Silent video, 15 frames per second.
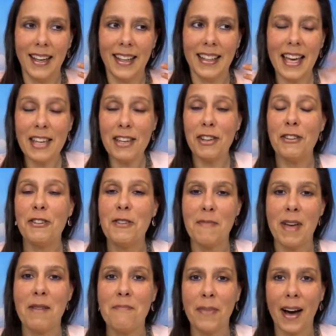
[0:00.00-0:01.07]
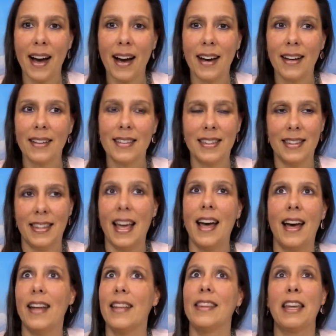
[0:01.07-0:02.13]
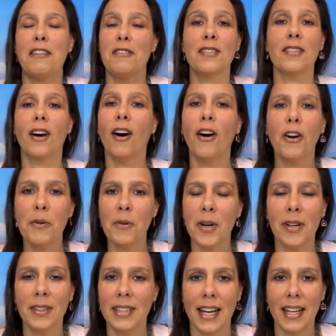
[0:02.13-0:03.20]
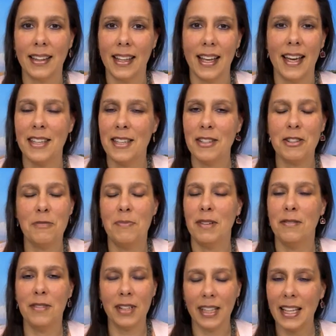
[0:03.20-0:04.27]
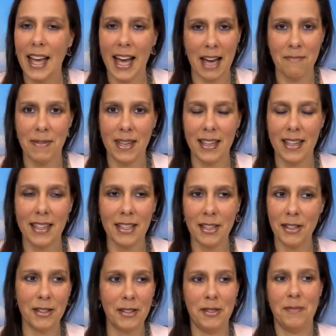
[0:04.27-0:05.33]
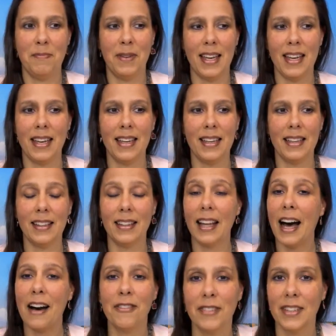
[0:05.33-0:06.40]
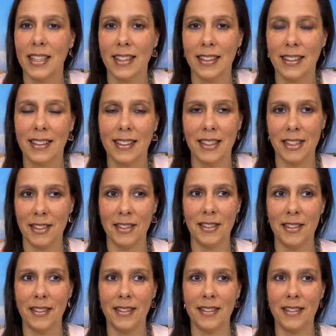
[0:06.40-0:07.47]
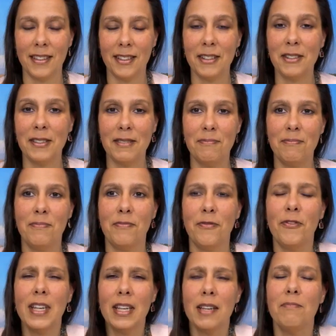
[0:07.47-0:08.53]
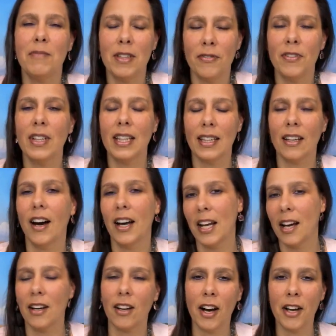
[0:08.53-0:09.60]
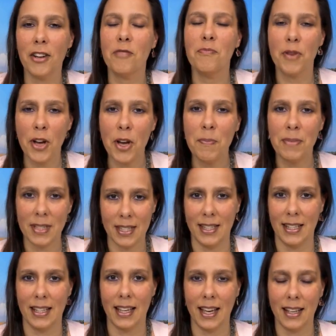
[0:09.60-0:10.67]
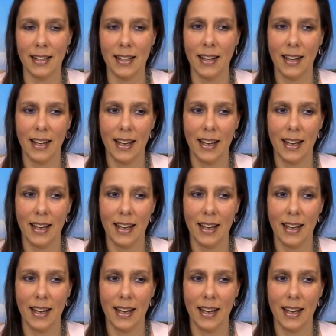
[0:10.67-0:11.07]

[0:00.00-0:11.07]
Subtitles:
get you to remember that there is a whole world out there. You could be really happy, you could be laughing, you could be feeling a kind of purpose again.